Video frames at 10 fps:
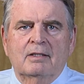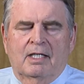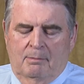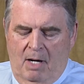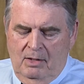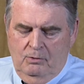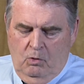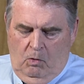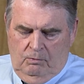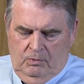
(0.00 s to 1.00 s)
in a modern
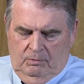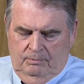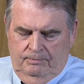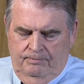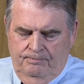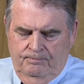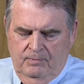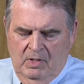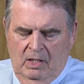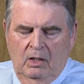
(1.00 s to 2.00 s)
courtroom?
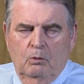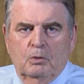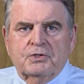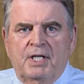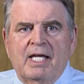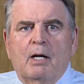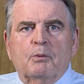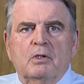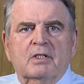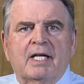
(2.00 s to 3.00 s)
Well, today I
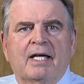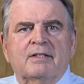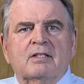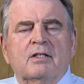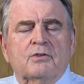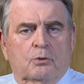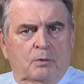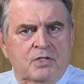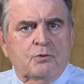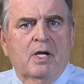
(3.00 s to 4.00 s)
want to look at the
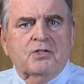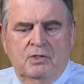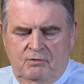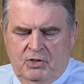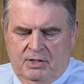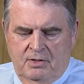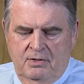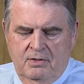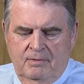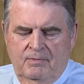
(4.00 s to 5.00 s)
resurrection of
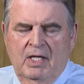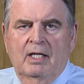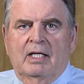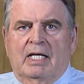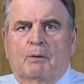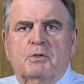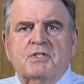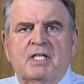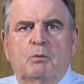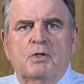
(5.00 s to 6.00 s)
Jesus, and I want to
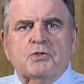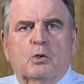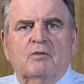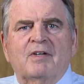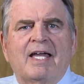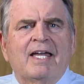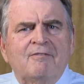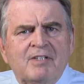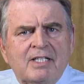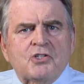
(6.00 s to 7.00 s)
see what sort of
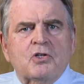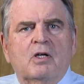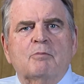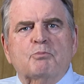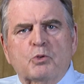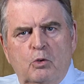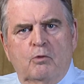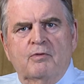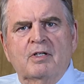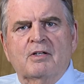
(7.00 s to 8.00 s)
evidentiary
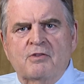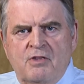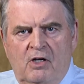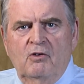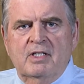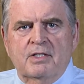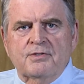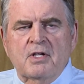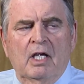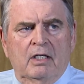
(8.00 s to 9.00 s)
proof there
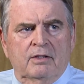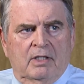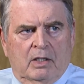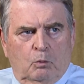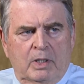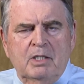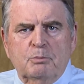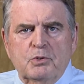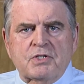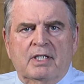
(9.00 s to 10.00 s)
is that we could
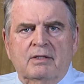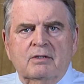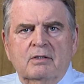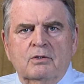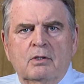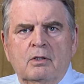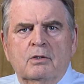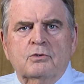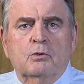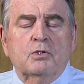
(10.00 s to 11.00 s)
present
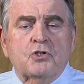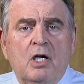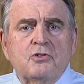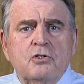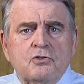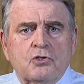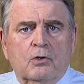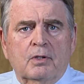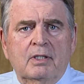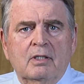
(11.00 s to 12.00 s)
to a judge and
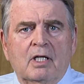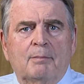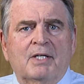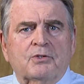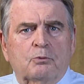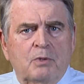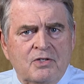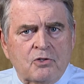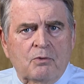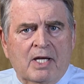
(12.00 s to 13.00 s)
jury about the
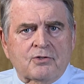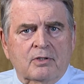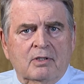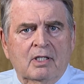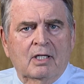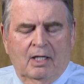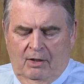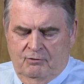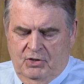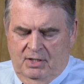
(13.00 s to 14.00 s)
resurrection
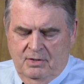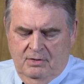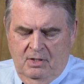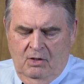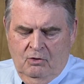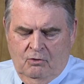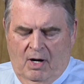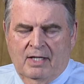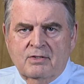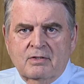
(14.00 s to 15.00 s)
of Jesus
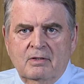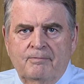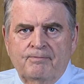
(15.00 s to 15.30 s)
Christ.